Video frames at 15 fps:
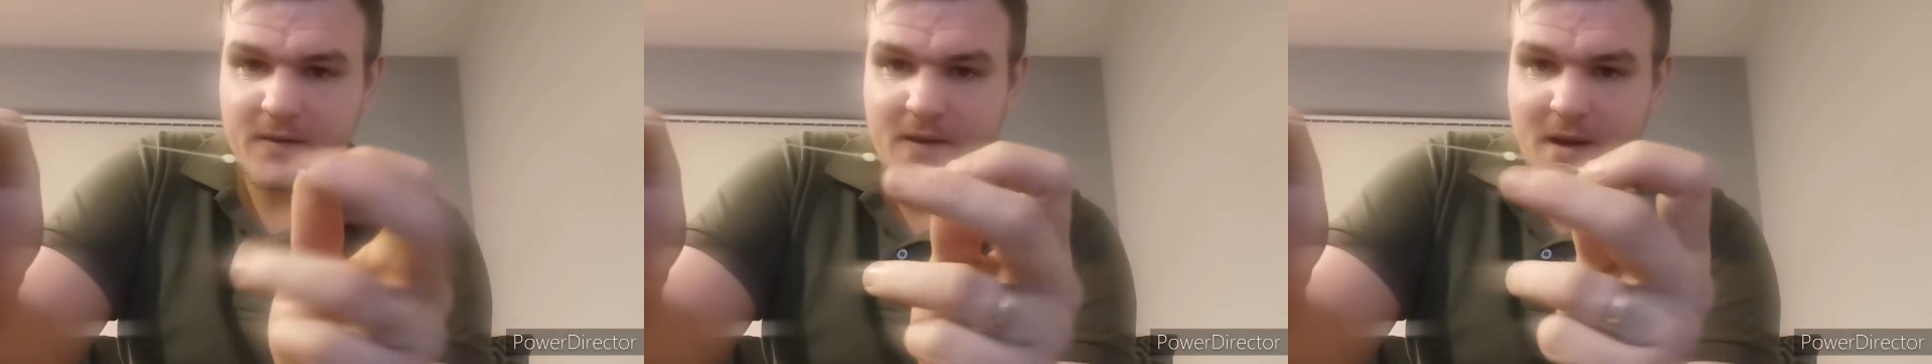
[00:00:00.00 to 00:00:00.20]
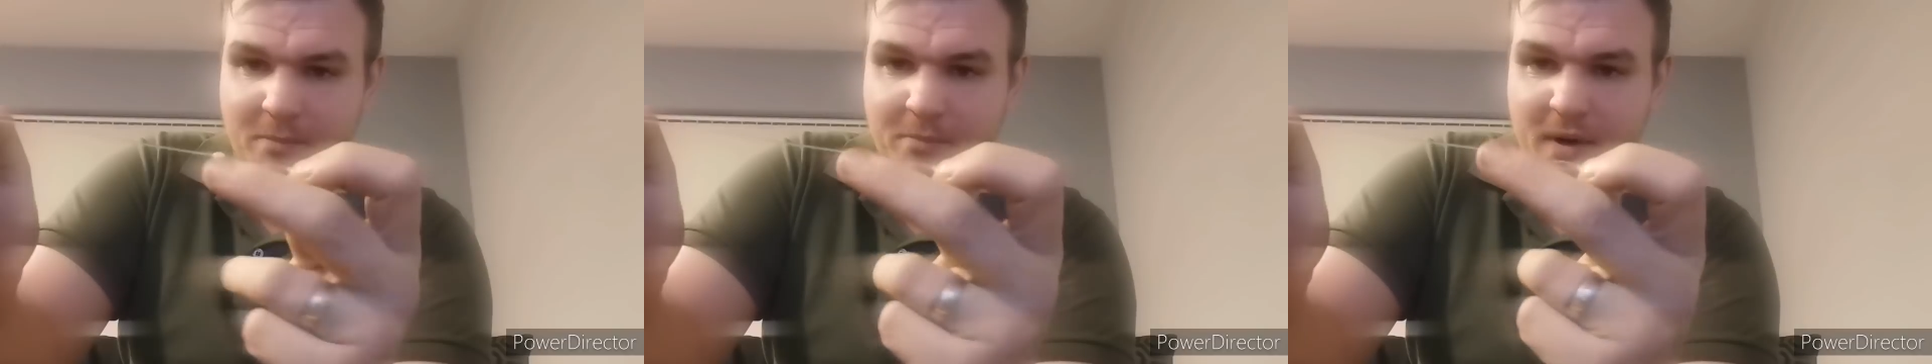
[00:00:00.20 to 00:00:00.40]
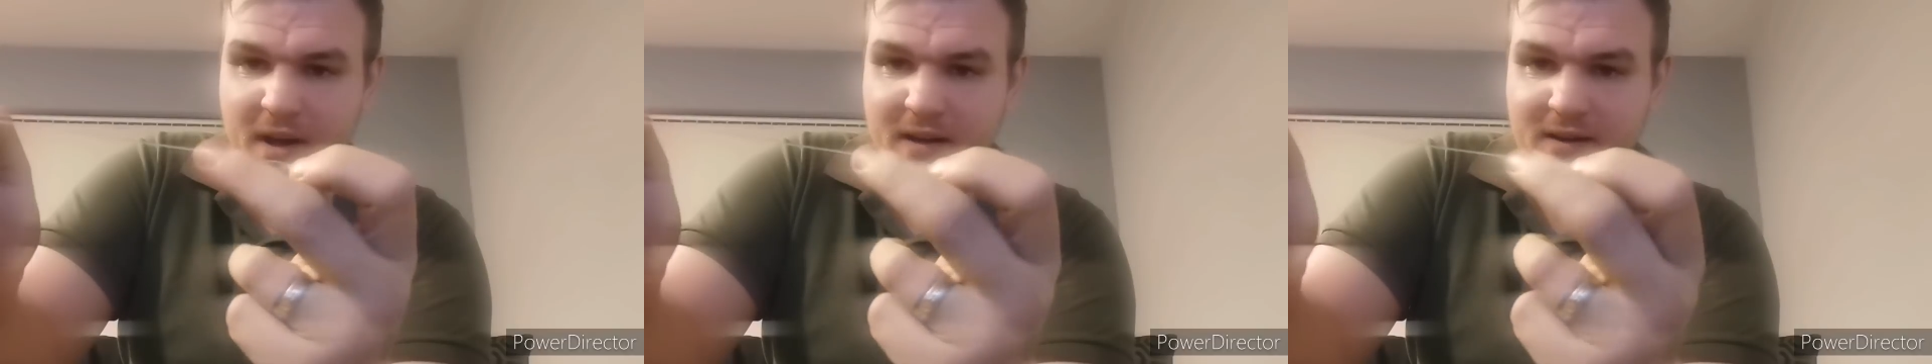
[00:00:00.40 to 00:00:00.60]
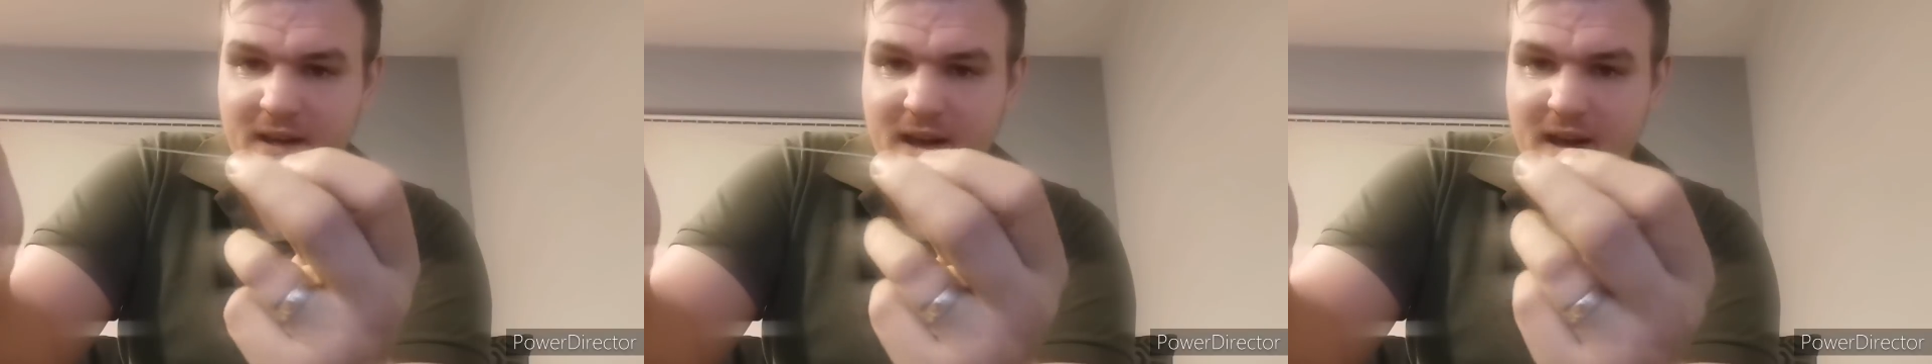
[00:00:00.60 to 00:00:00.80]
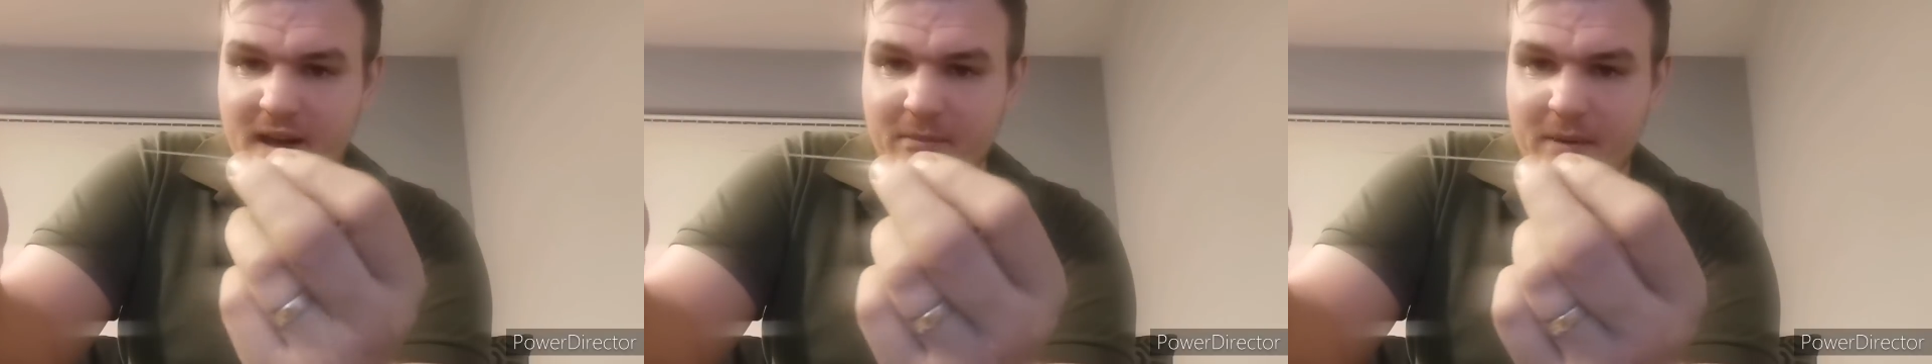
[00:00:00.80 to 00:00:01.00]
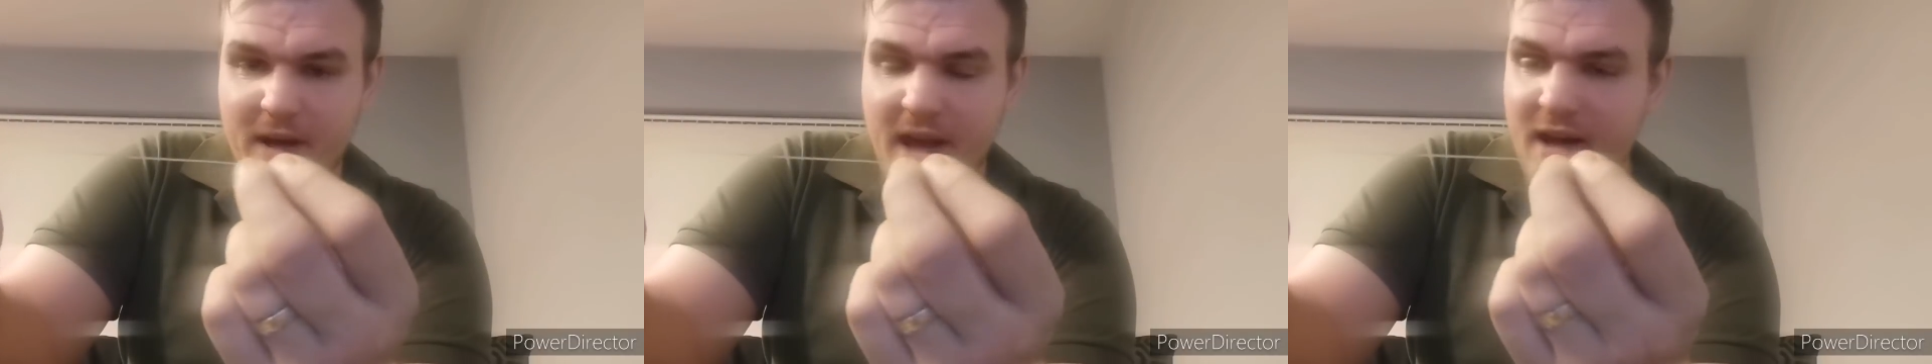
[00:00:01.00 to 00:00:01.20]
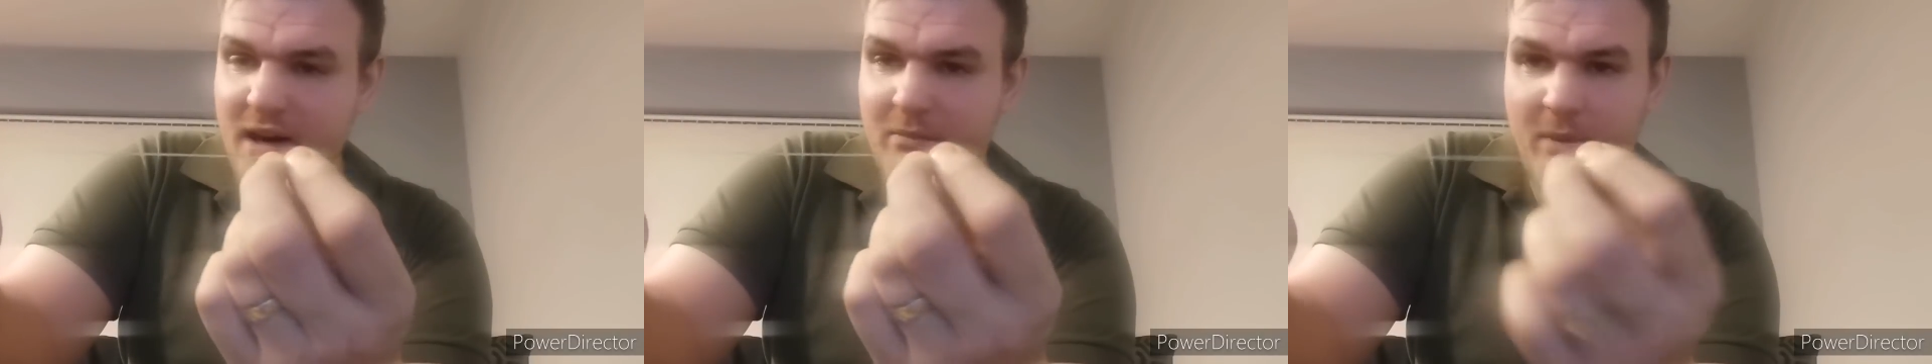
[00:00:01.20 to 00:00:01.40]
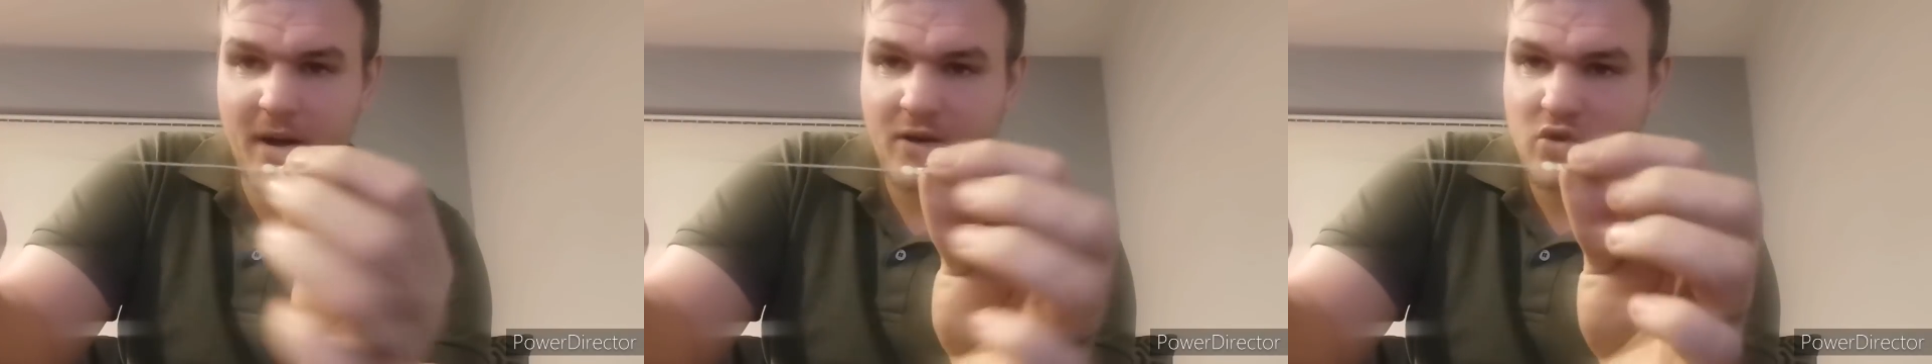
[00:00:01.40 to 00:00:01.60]
That bead there can be
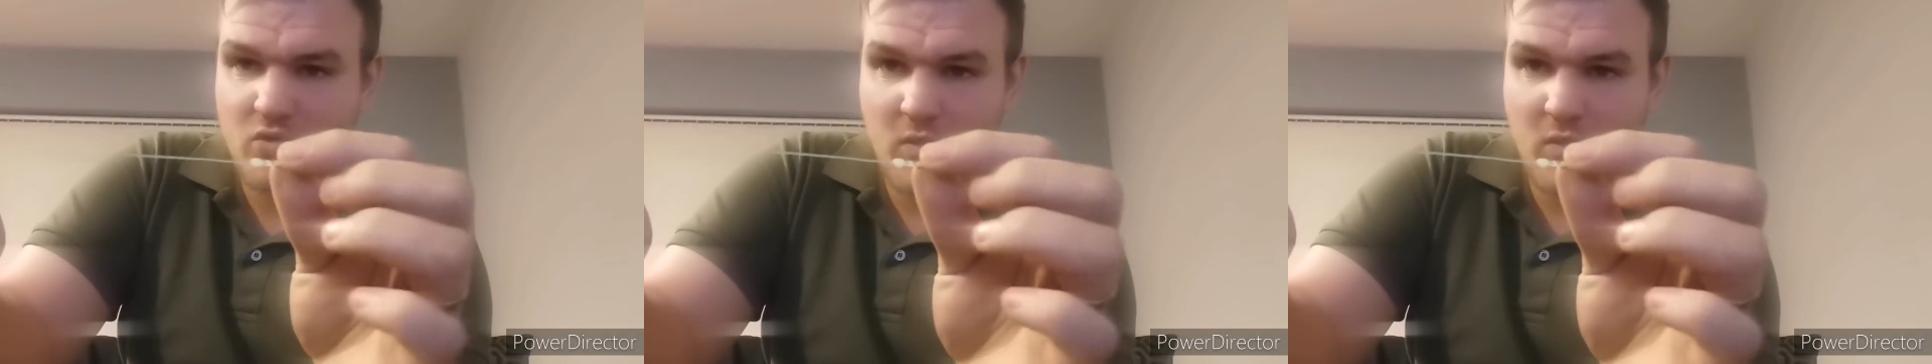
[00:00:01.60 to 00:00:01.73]
any bead